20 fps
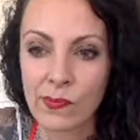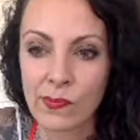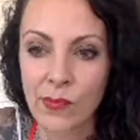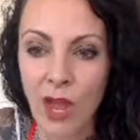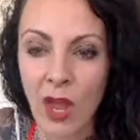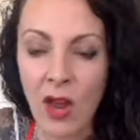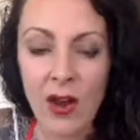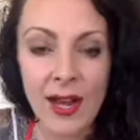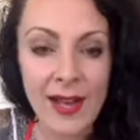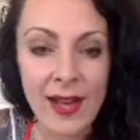
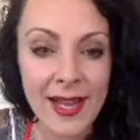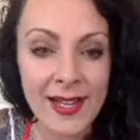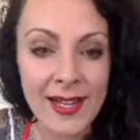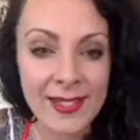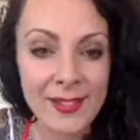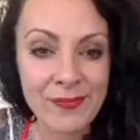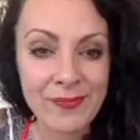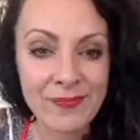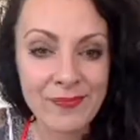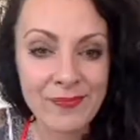All right,
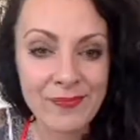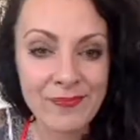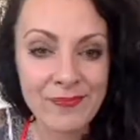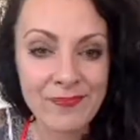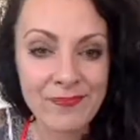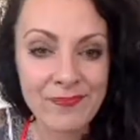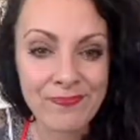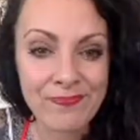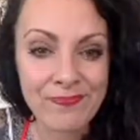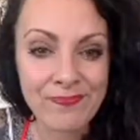guys,
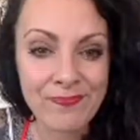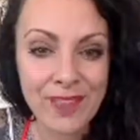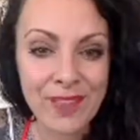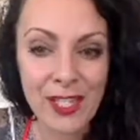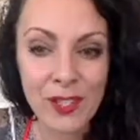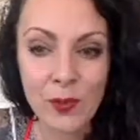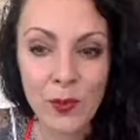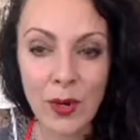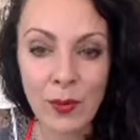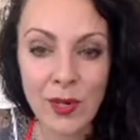
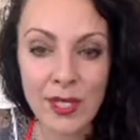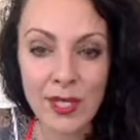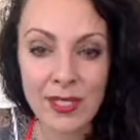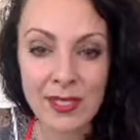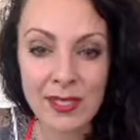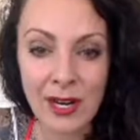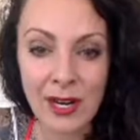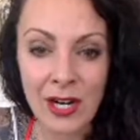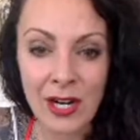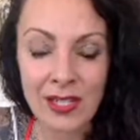that's where we
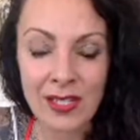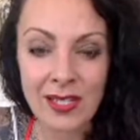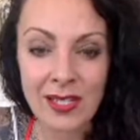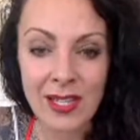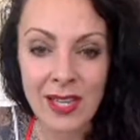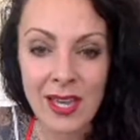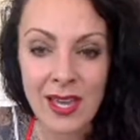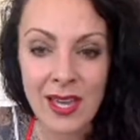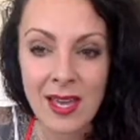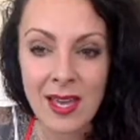start.
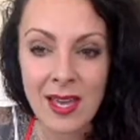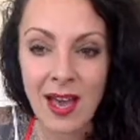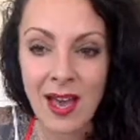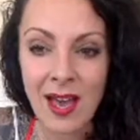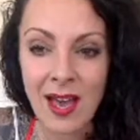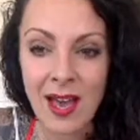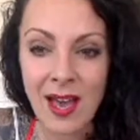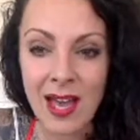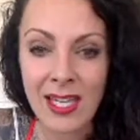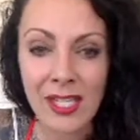
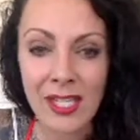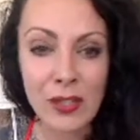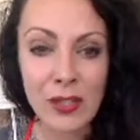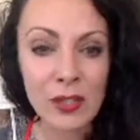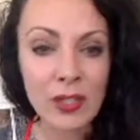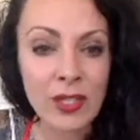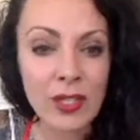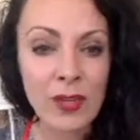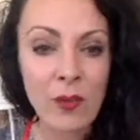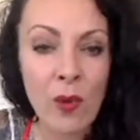I
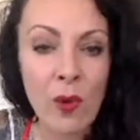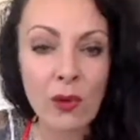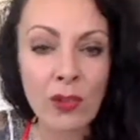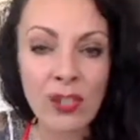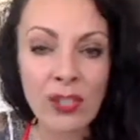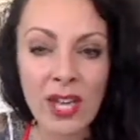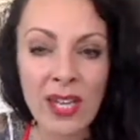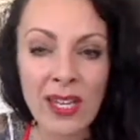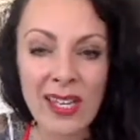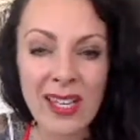usually won't
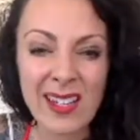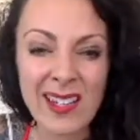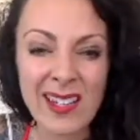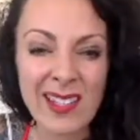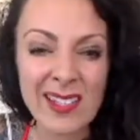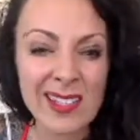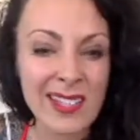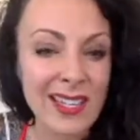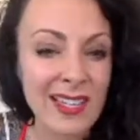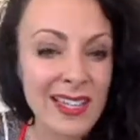check in
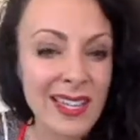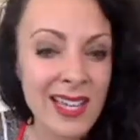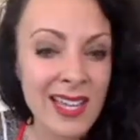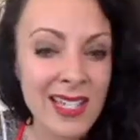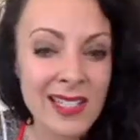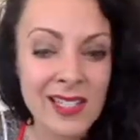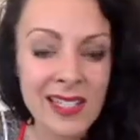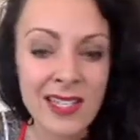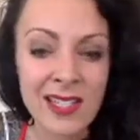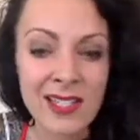on
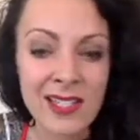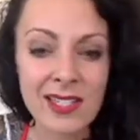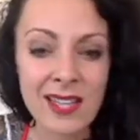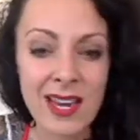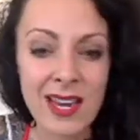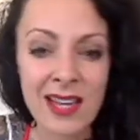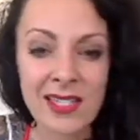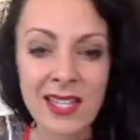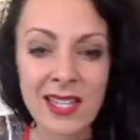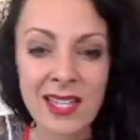Sundays. I just
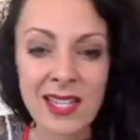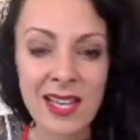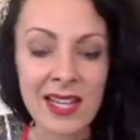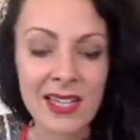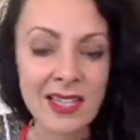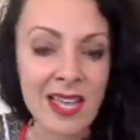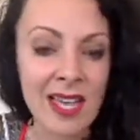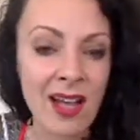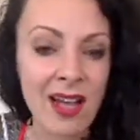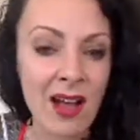kind of take that
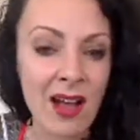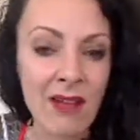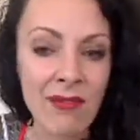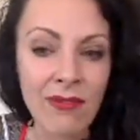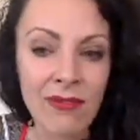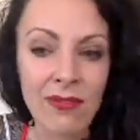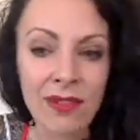day off.